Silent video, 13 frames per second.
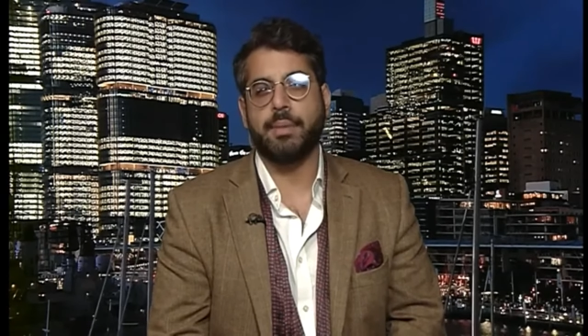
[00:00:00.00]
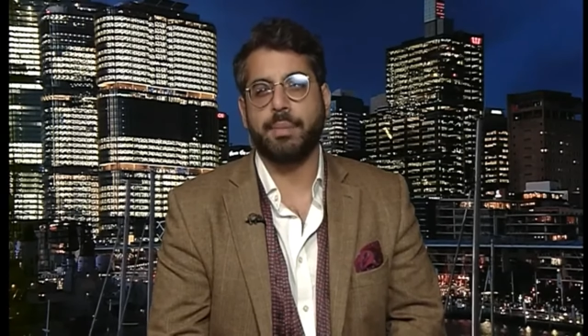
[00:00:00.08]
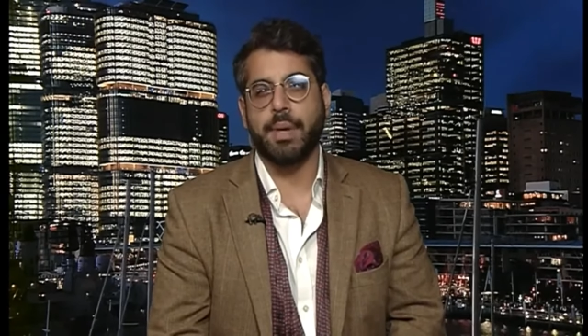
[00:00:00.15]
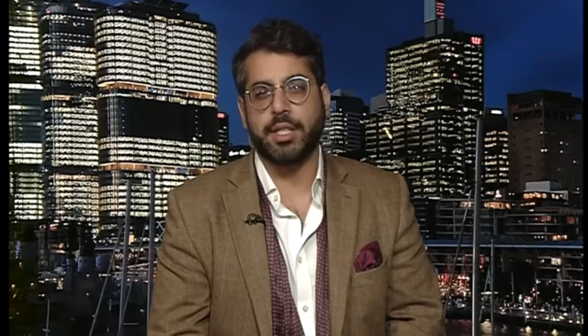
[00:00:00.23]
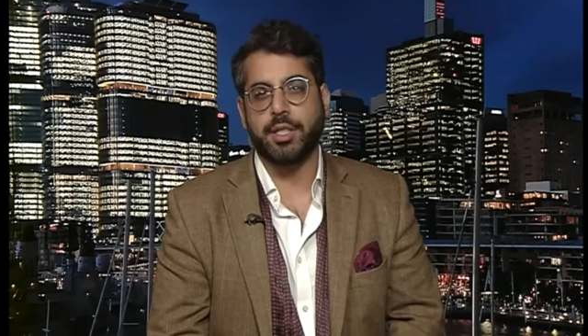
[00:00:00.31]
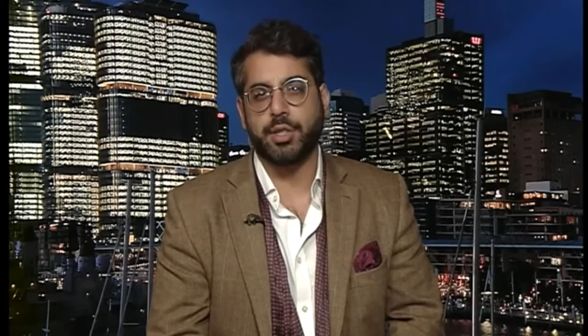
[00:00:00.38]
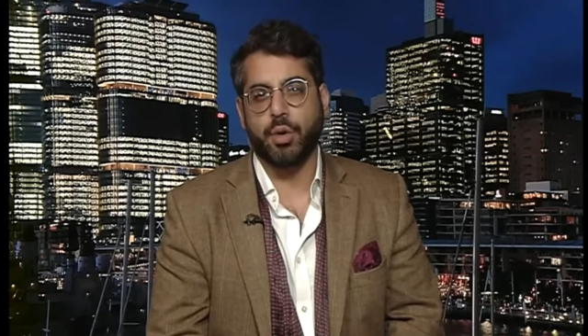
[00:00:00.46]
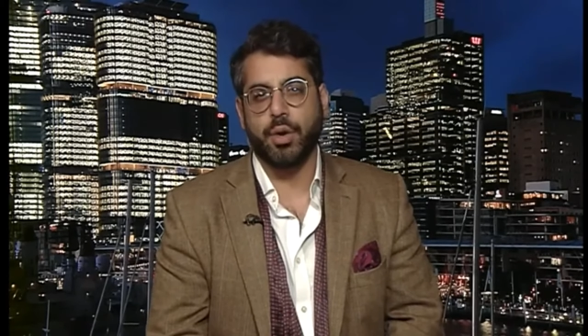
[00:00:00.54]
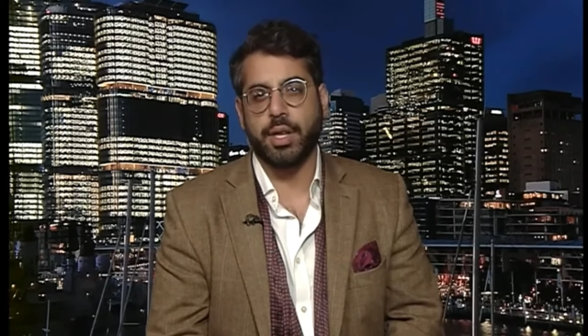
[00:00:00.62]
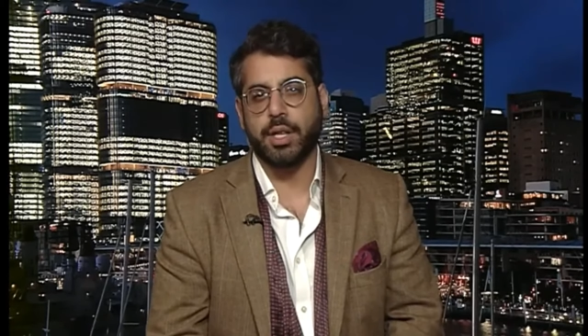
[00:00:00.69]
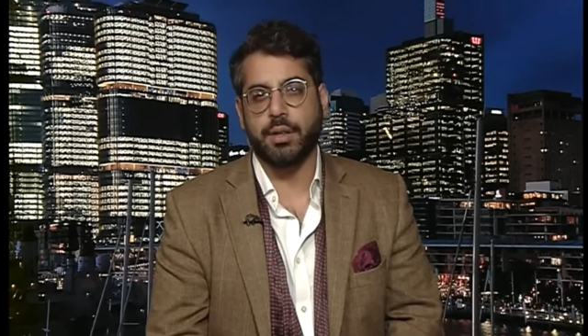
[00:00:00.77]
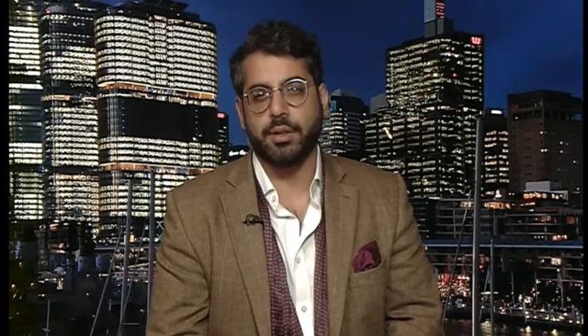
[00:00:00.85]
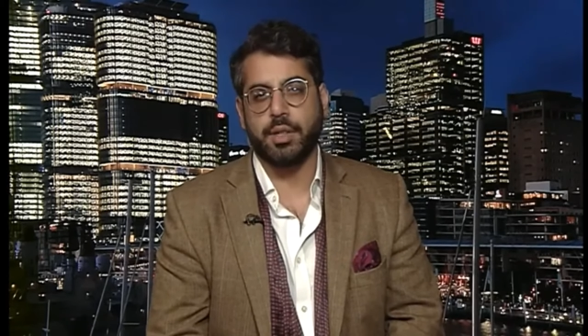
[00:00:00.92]
and no. a big
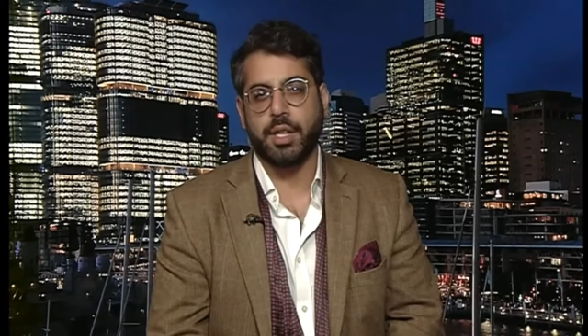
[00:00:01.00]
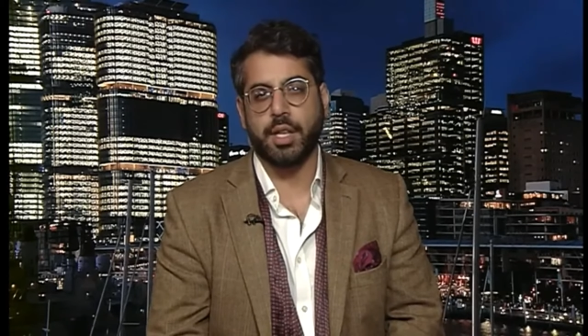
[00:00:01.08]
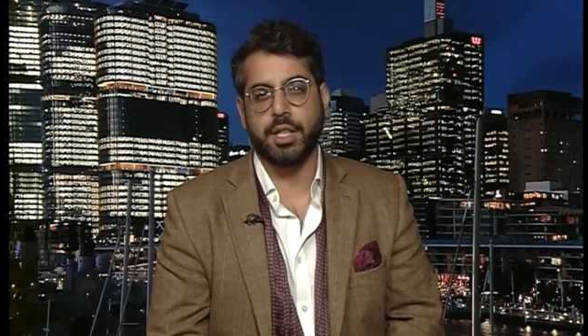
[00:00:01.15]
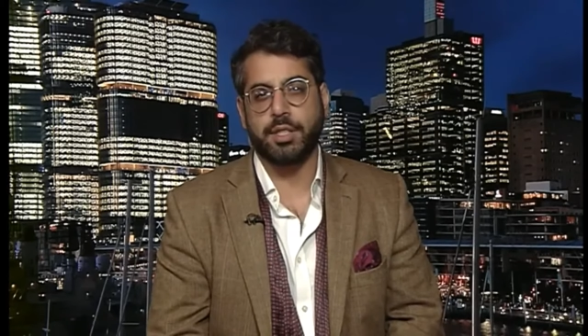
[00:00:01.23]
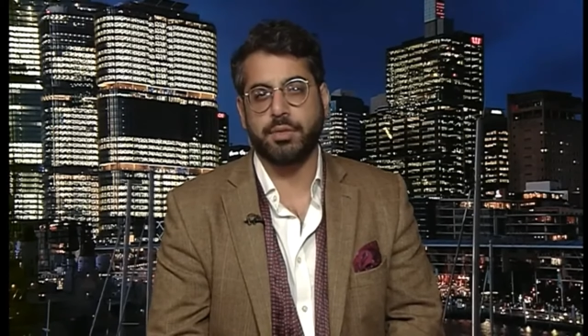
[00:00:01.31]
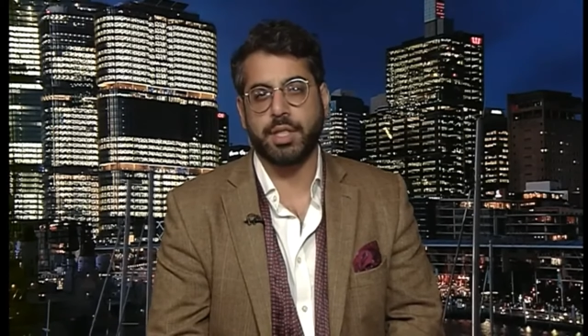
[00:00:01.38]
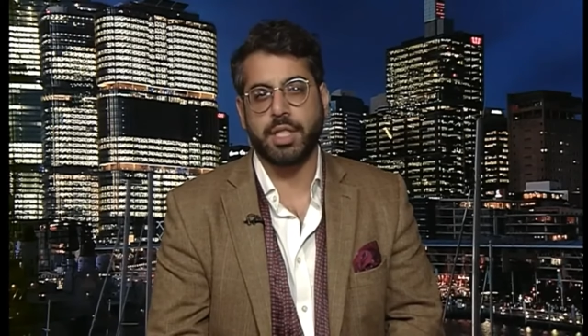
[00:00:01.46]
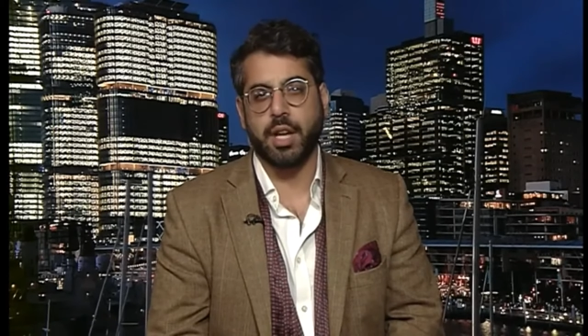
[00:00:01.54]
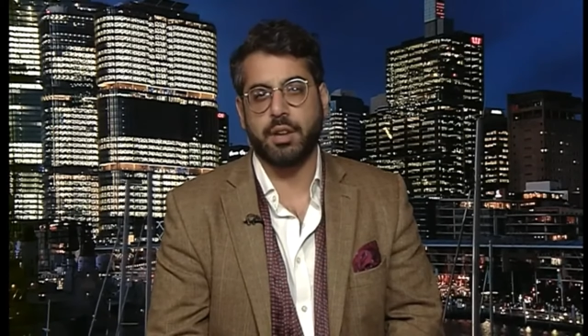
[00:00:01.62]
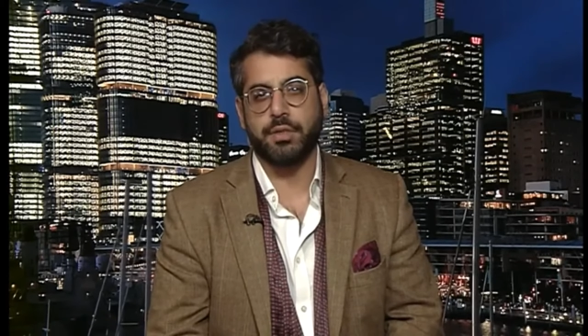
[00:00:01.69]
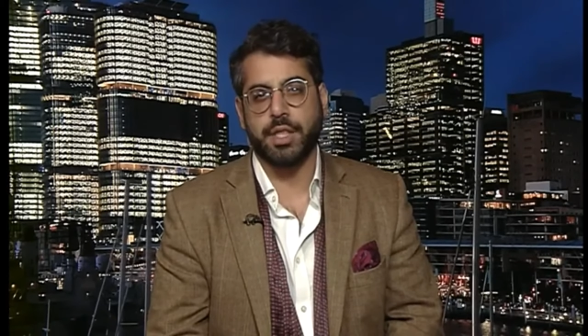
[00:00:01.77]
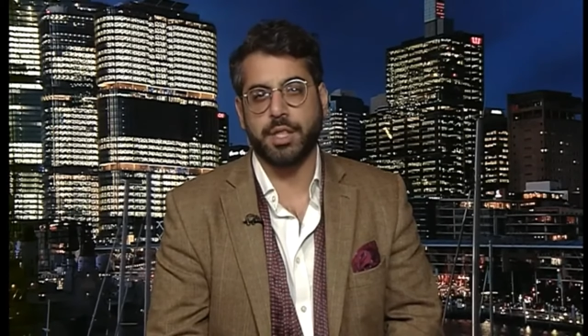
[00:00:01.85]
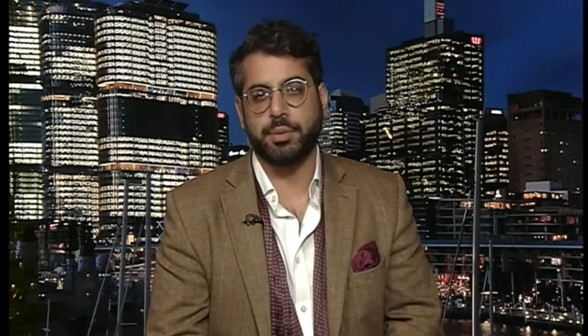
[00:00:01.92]
story that, that, as a
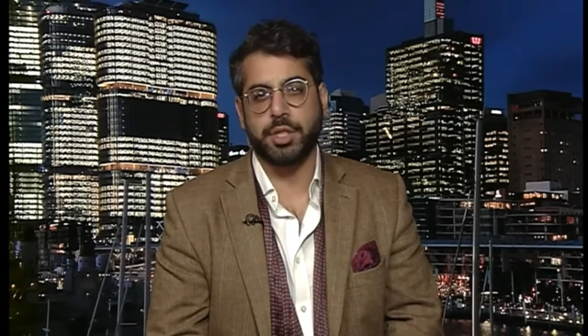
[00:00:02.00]
result of this,